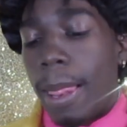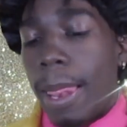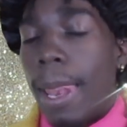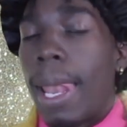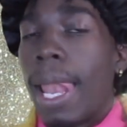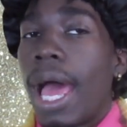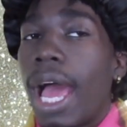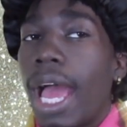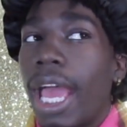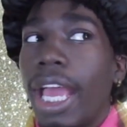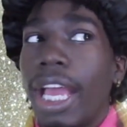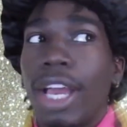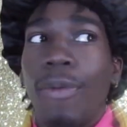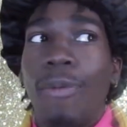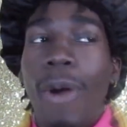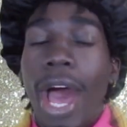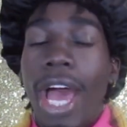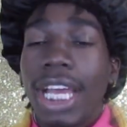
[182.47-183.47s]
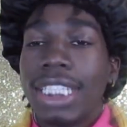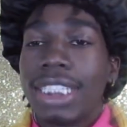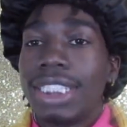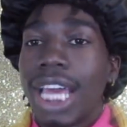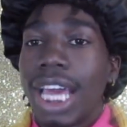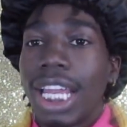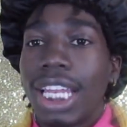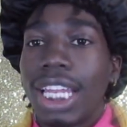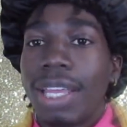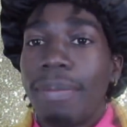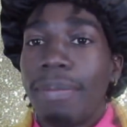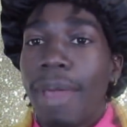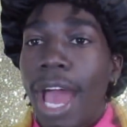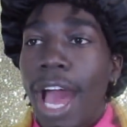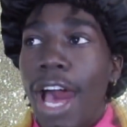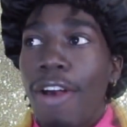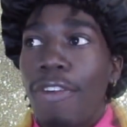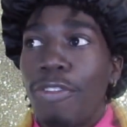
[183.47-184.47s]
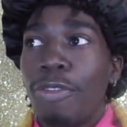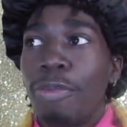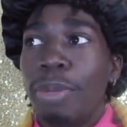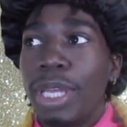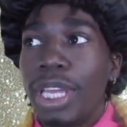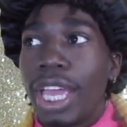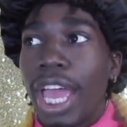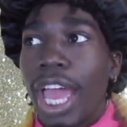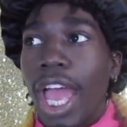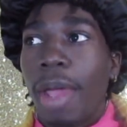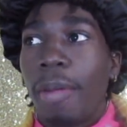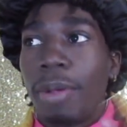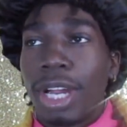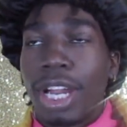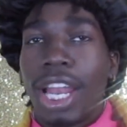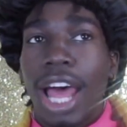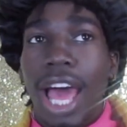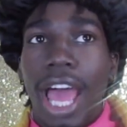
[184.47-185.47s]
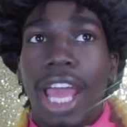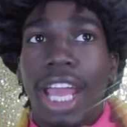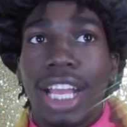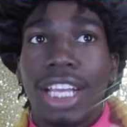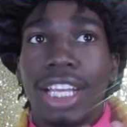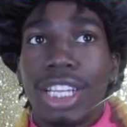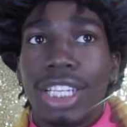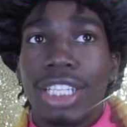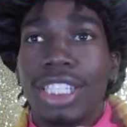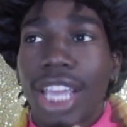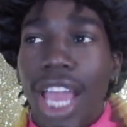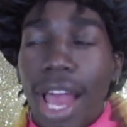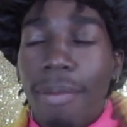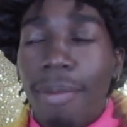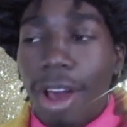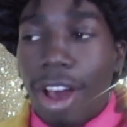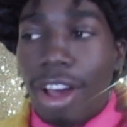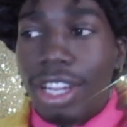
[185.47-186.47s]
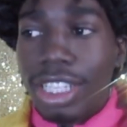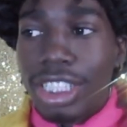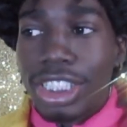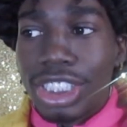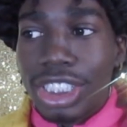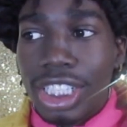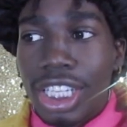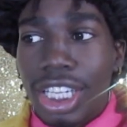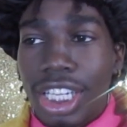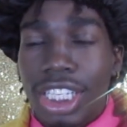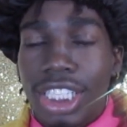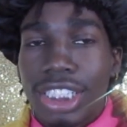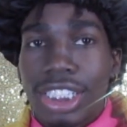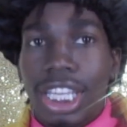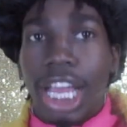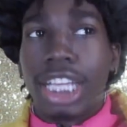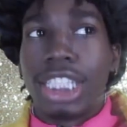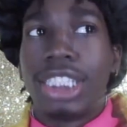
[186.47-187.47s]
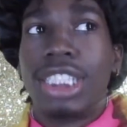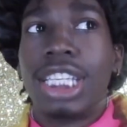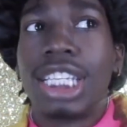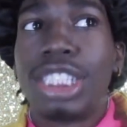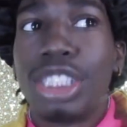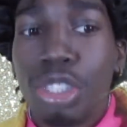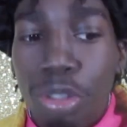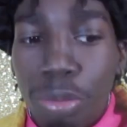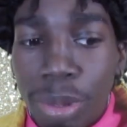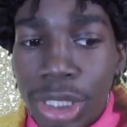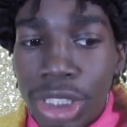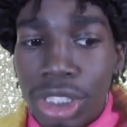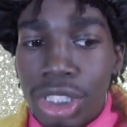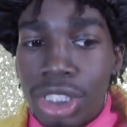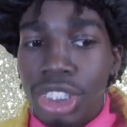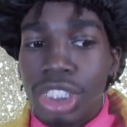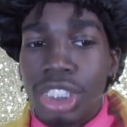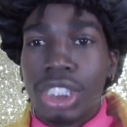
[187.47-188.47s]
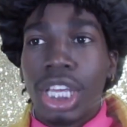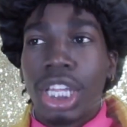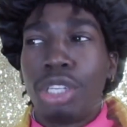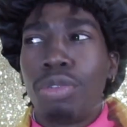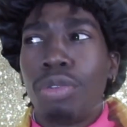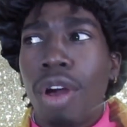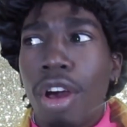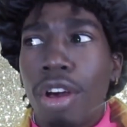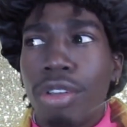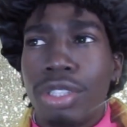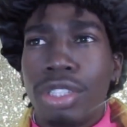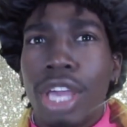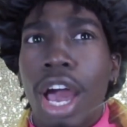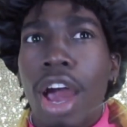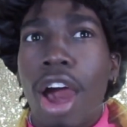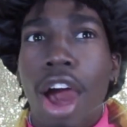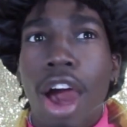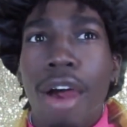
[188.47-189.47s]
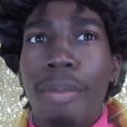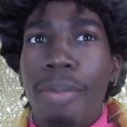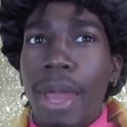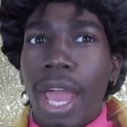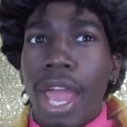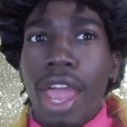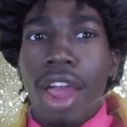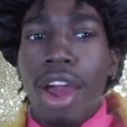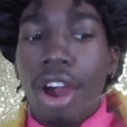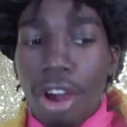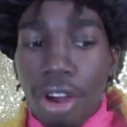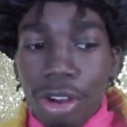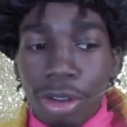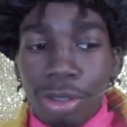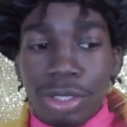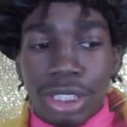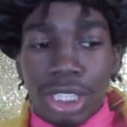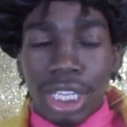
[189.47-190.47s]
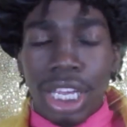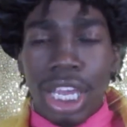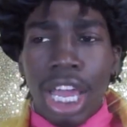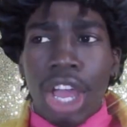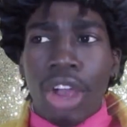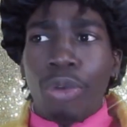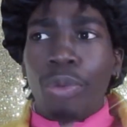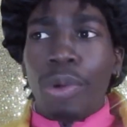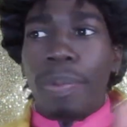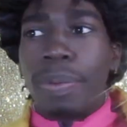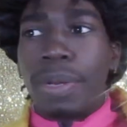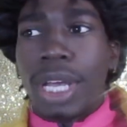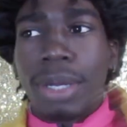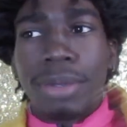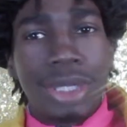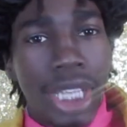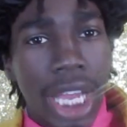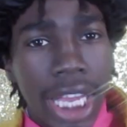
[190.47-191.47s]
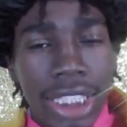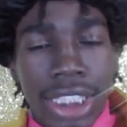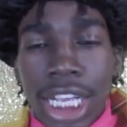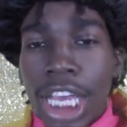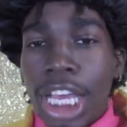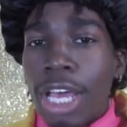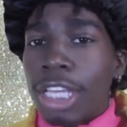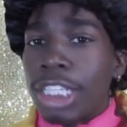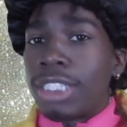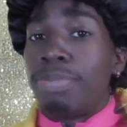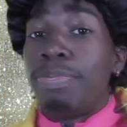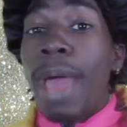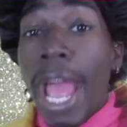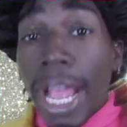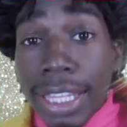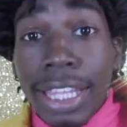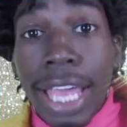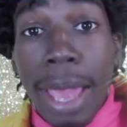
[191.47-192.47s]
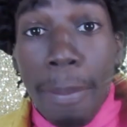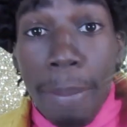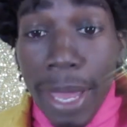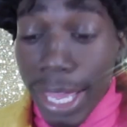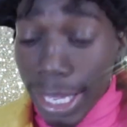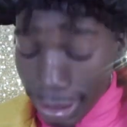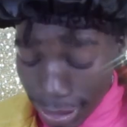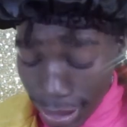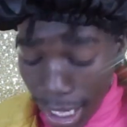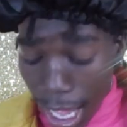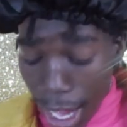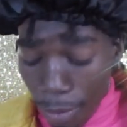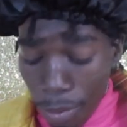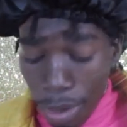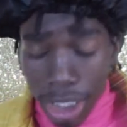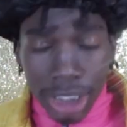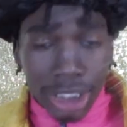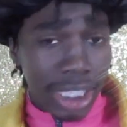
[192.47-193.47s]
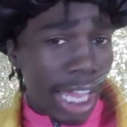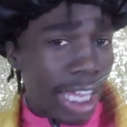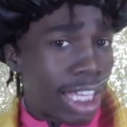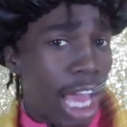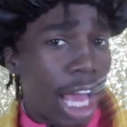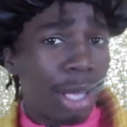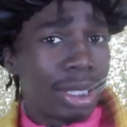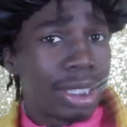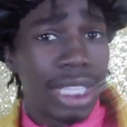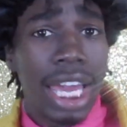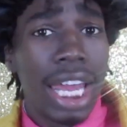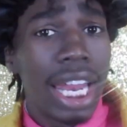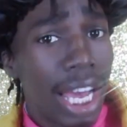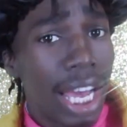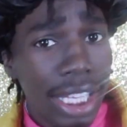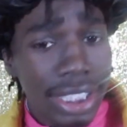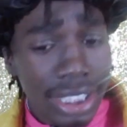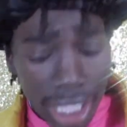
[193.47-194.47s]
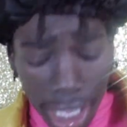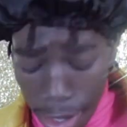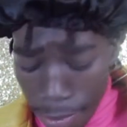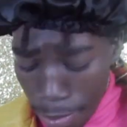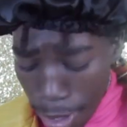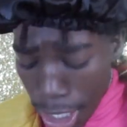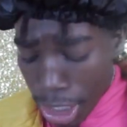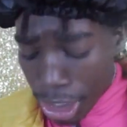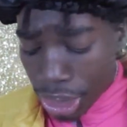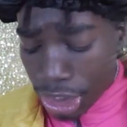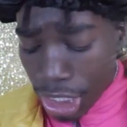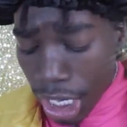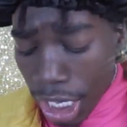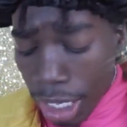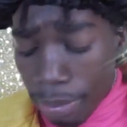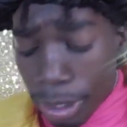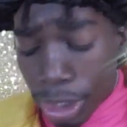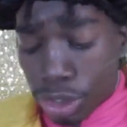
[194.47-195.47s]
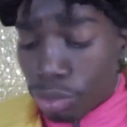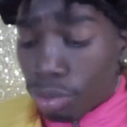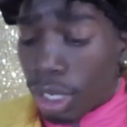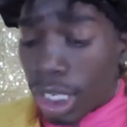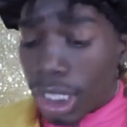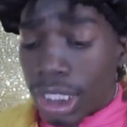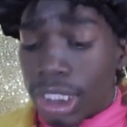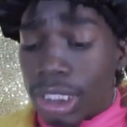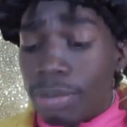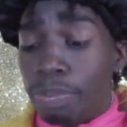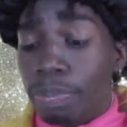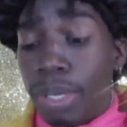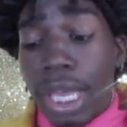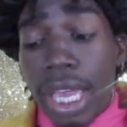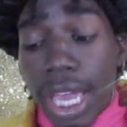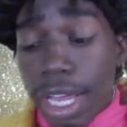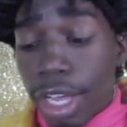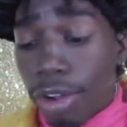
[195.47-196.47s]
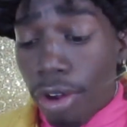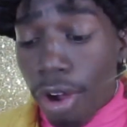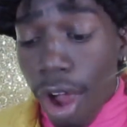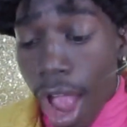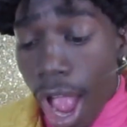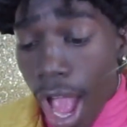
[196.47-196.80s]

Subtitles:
Like, why is Natalie mouth being able to like yap all this shit and it's like six of you bitches? She's telling you hoes, y'all all pay hoes and ripping up checks. Smack that bitch! Like, what? Like, y'all scared of her or something? Shannon, bitch, you looking big, girl!